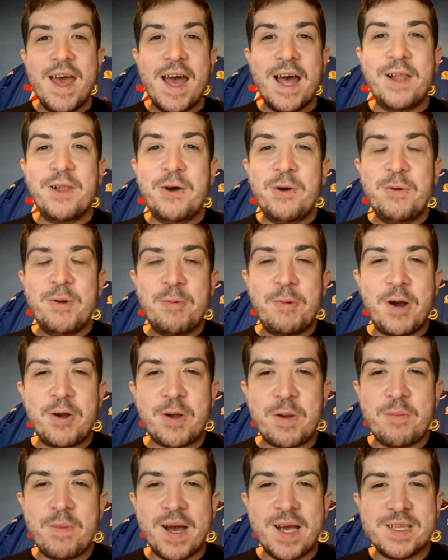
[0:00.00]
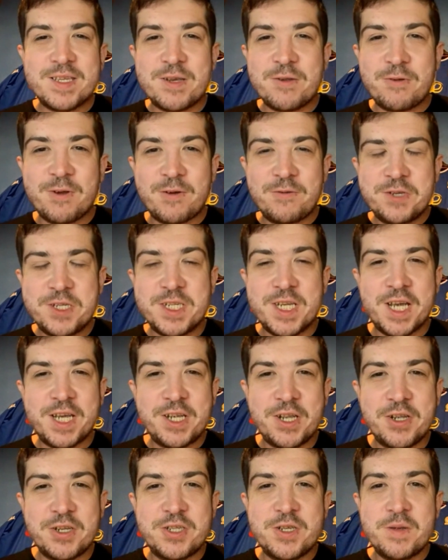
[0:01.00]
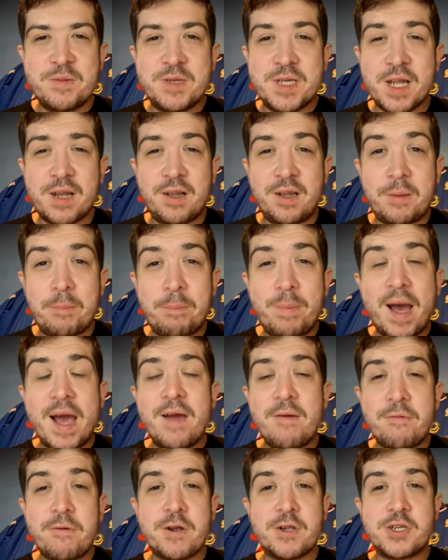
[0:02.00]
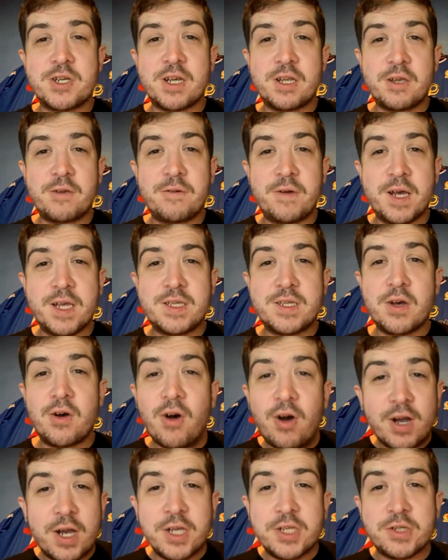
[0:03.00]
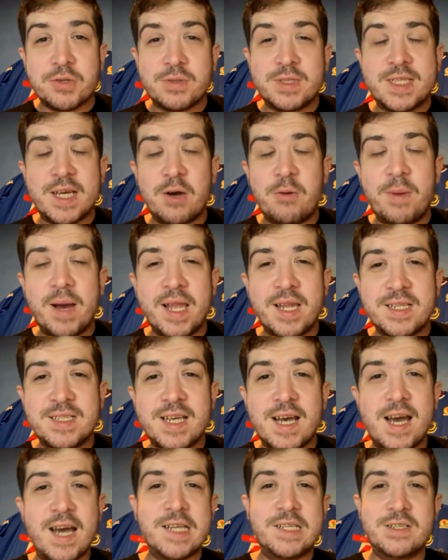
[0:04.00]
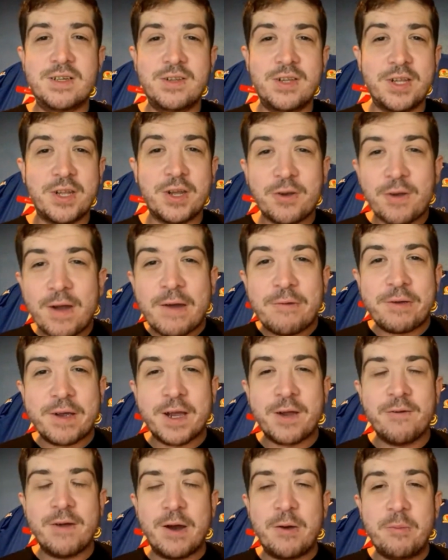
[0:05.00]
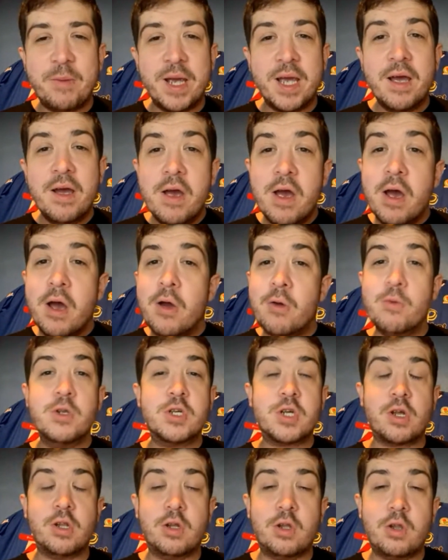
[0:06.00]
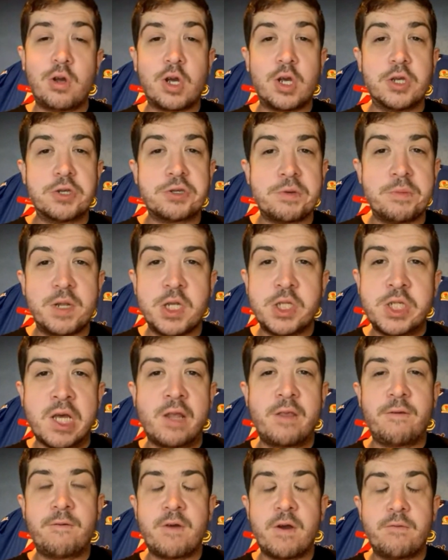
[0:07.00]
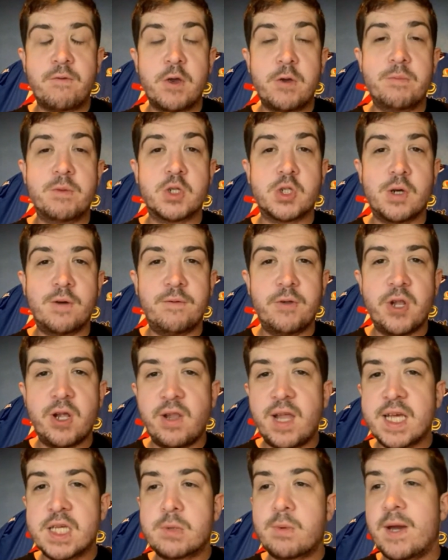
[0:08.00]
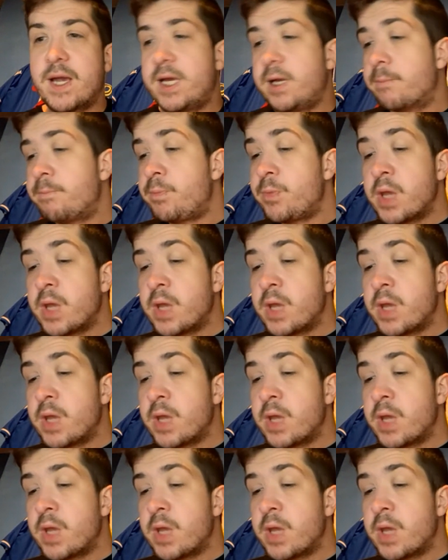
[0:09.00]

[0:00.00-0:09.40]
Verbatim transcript: Hello and welcome back to the Rovistat YouTube channel. I'm back for a transfer talk, as you'll tell by the title and the graphic around me. We're just going to look at some of the transfer rumours over the last week.